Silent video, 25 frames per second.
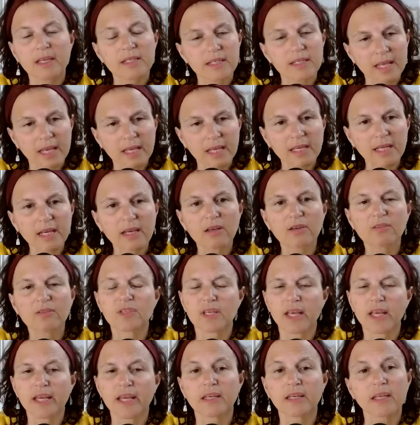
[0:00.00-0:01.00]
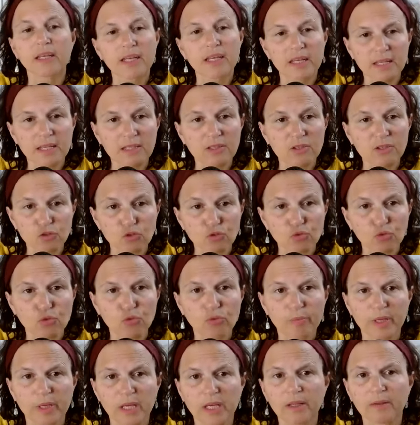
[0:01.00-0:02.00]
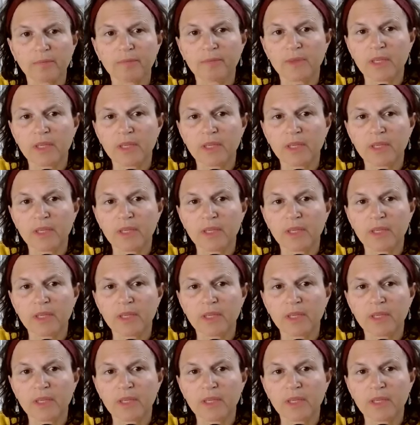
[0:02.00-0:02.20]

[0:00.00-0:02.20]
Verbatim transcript: 10 out of 10 is trauma.